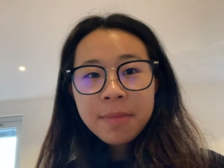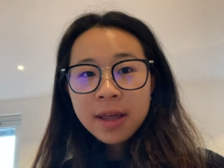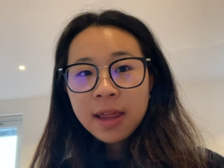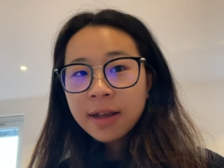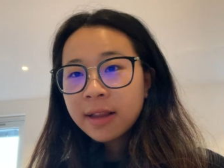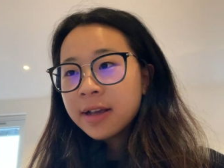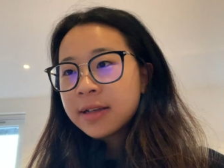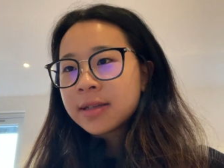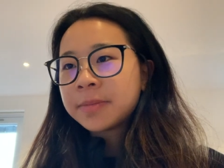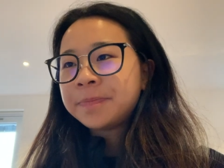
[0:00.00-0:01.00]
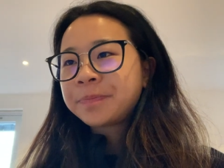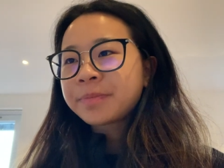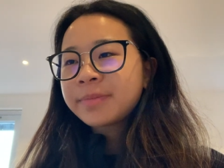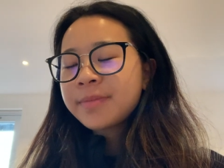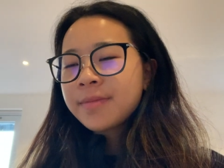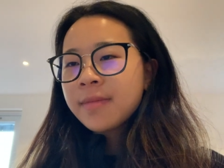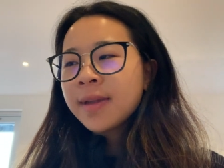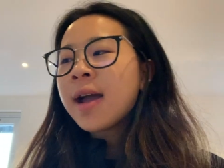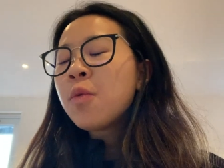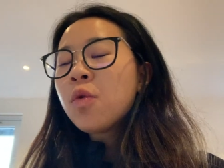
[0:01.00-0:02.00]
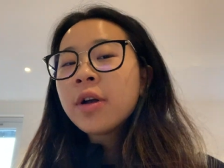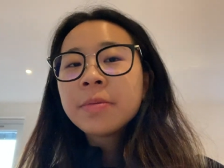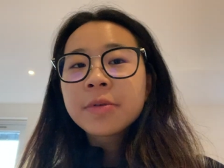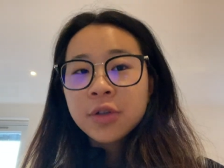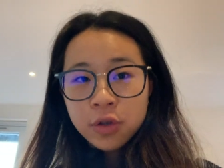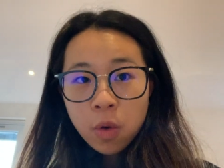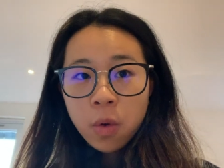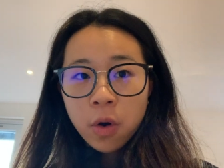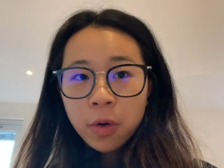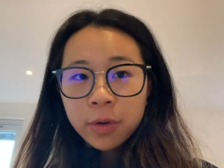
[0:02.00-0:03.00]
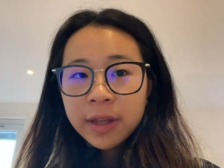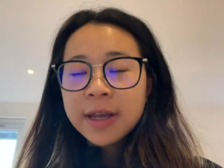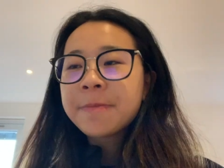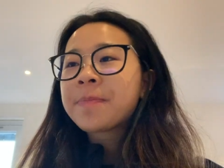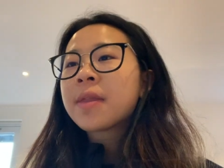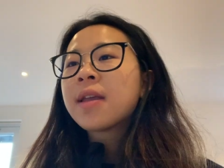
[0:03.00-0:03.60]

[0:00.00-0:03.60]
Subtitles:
I like this? I woke up so early.